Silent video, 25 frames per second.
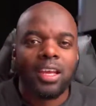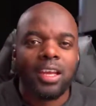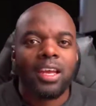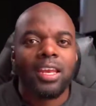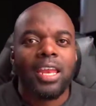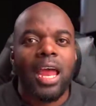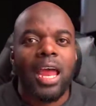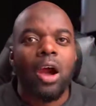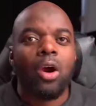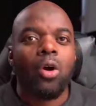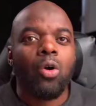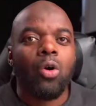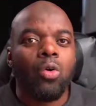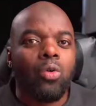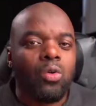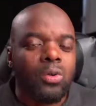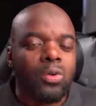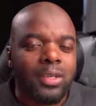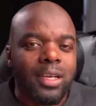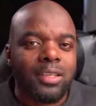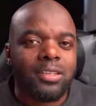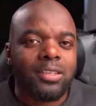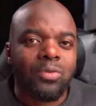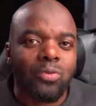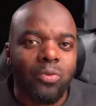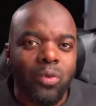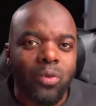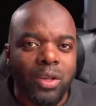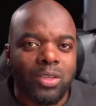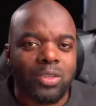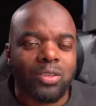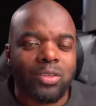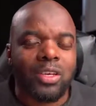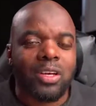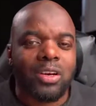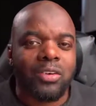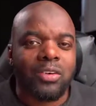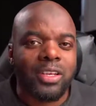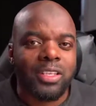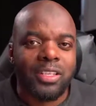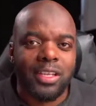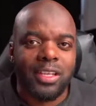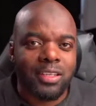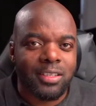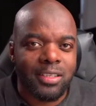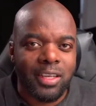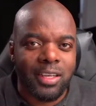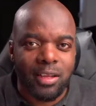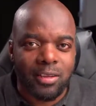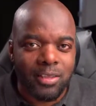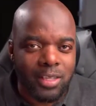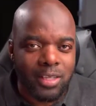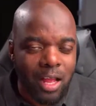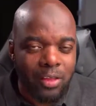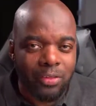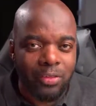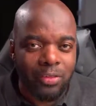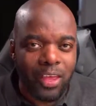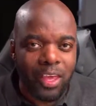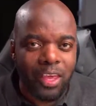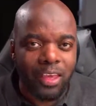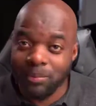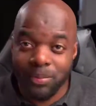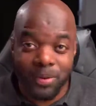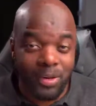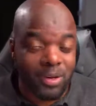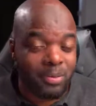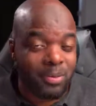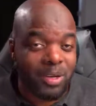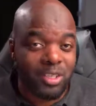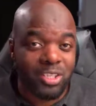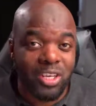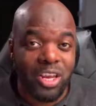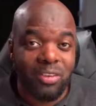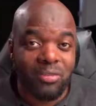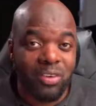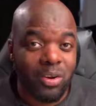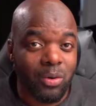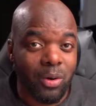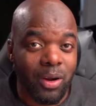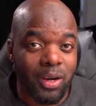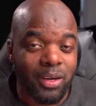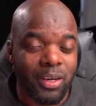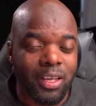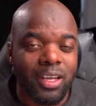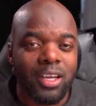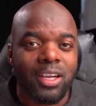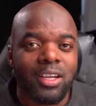Now, who doesn't want to increase their sales out there? Pretty much everyone.